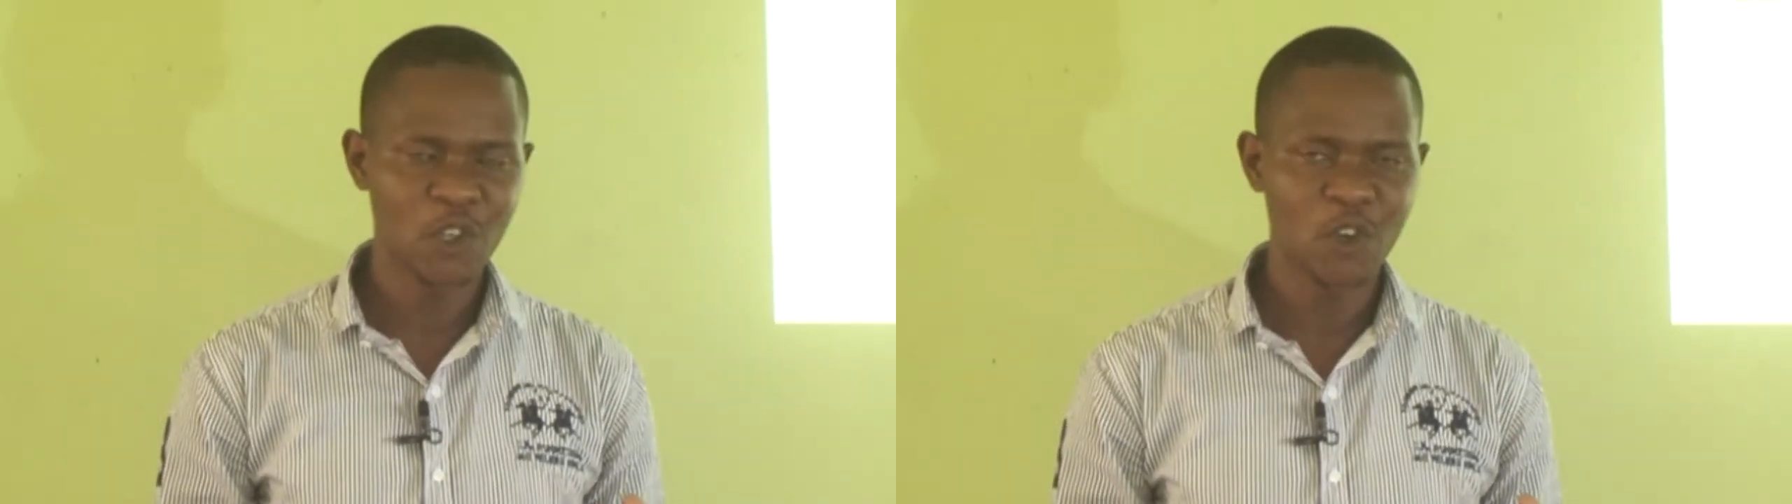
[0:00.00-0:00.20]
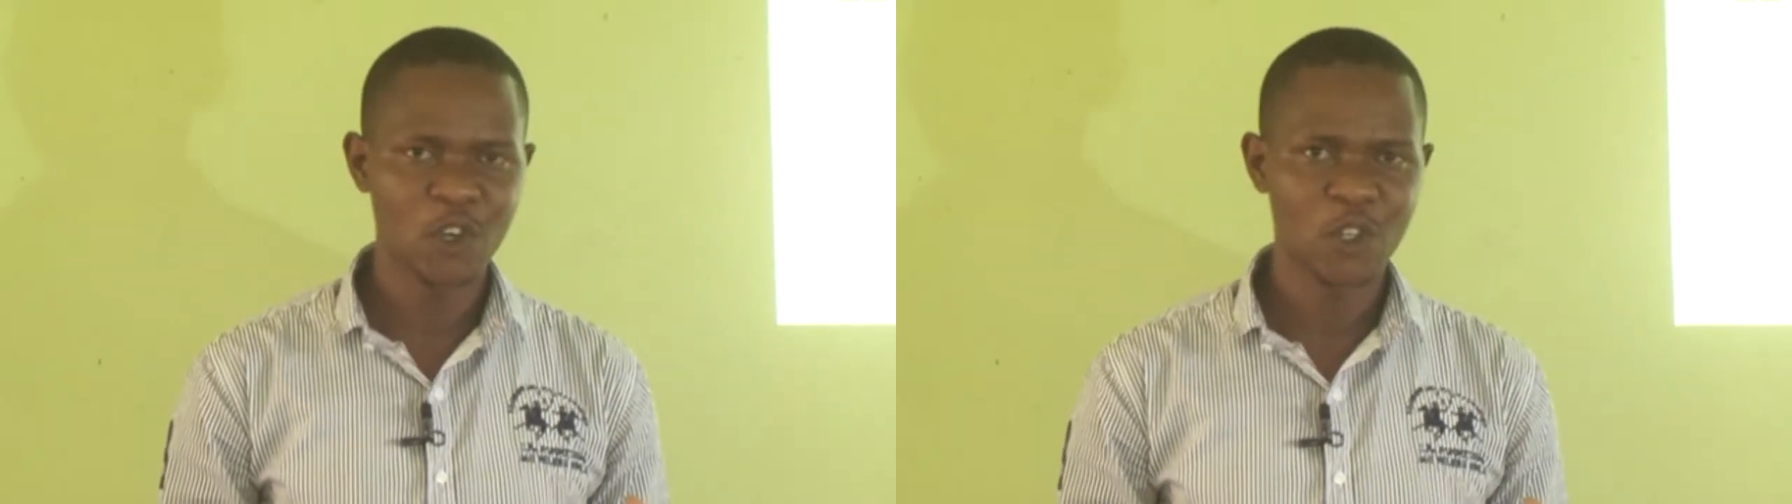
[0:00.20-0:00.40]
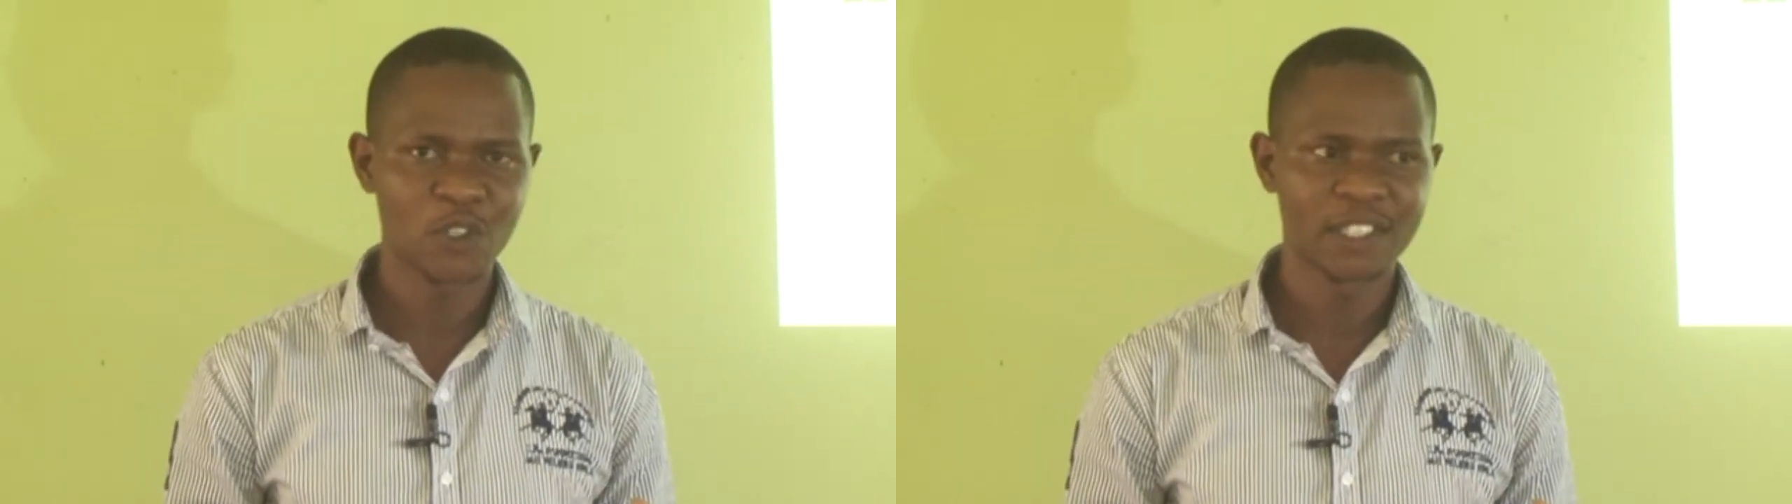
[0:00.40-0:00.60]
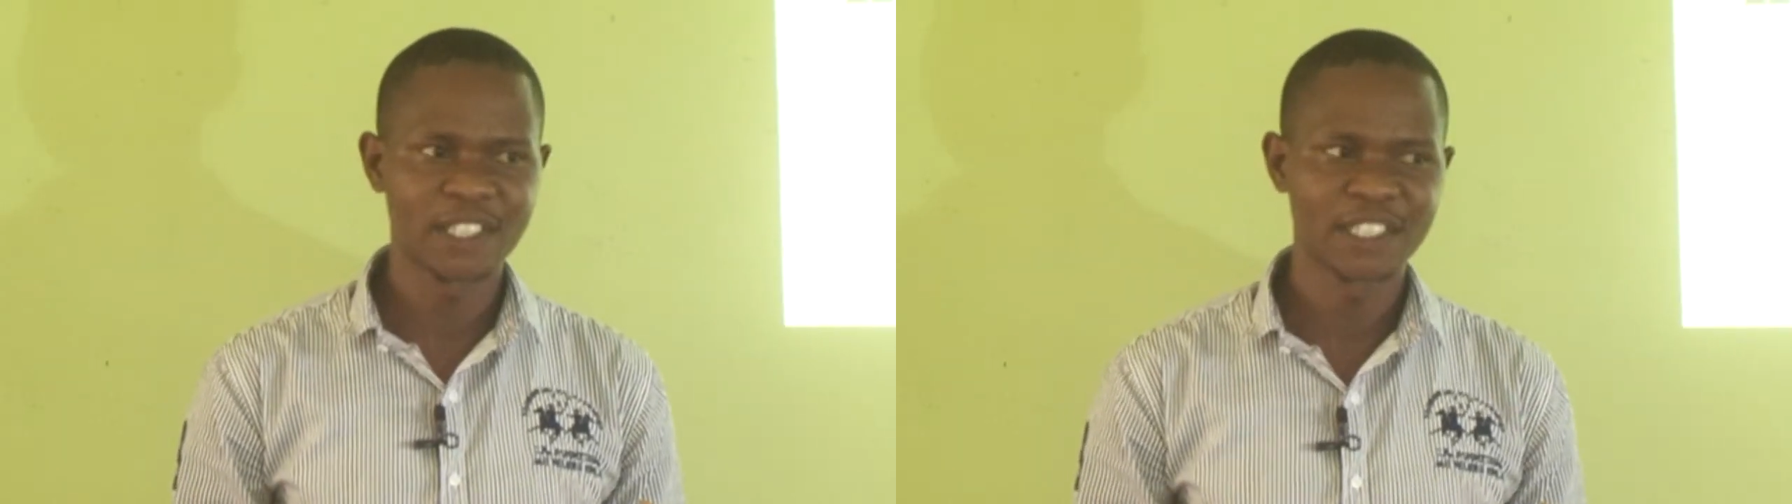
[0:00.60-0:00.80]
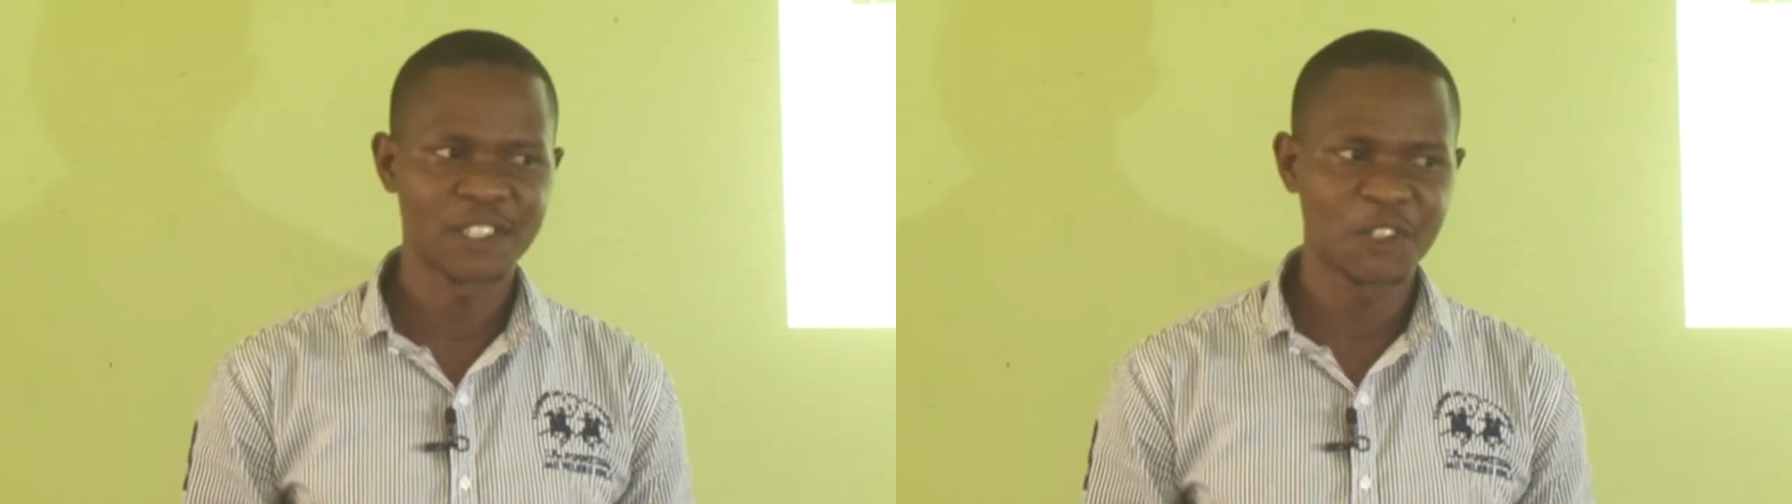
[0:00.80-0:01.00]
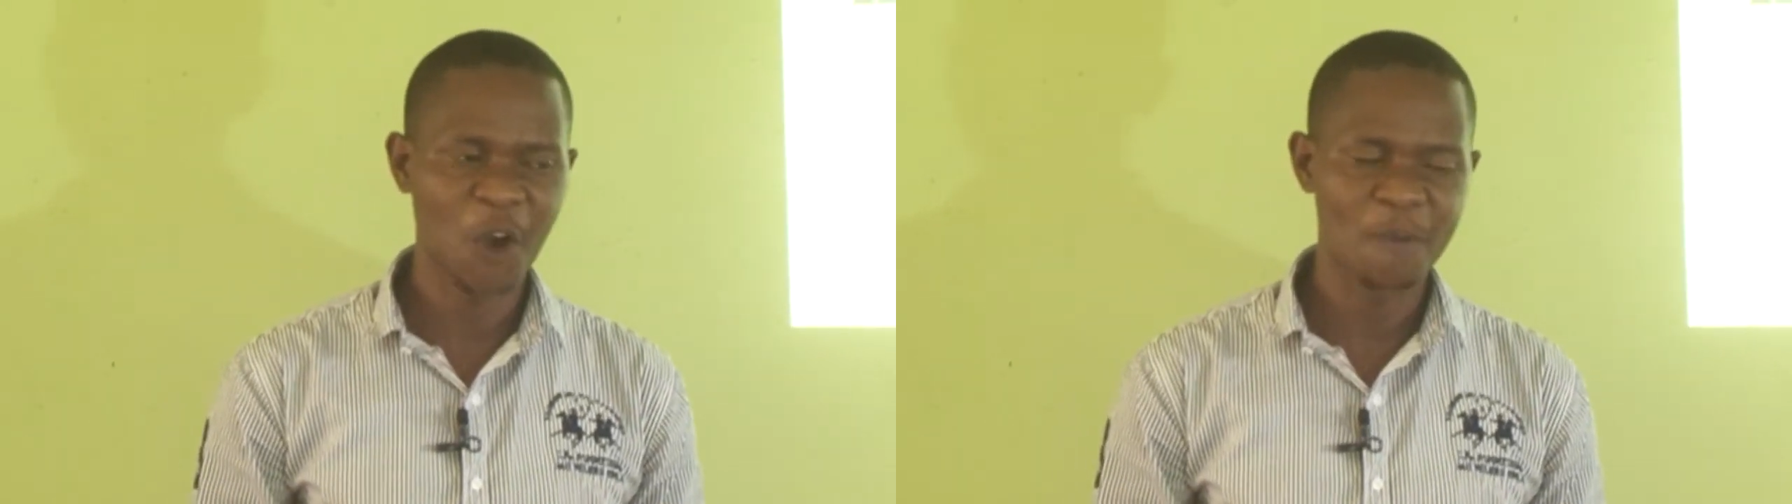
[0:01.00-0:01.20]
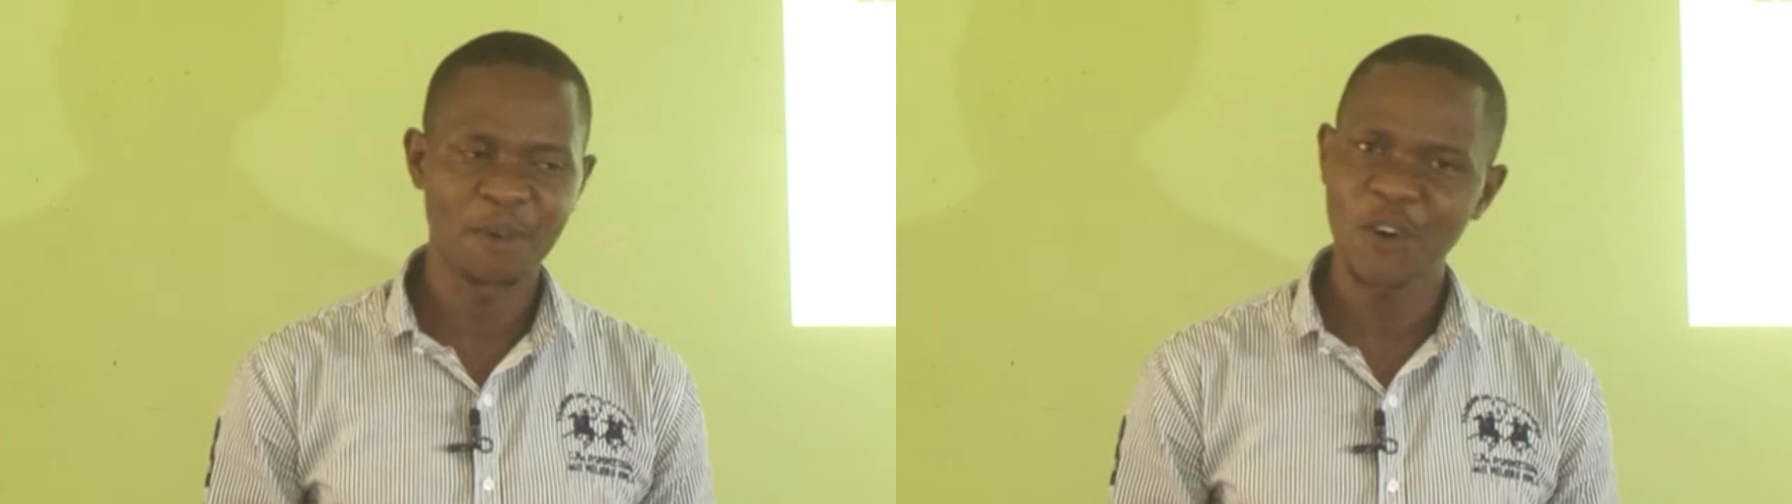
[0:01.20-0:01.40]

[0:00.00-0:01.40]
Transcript: called Tom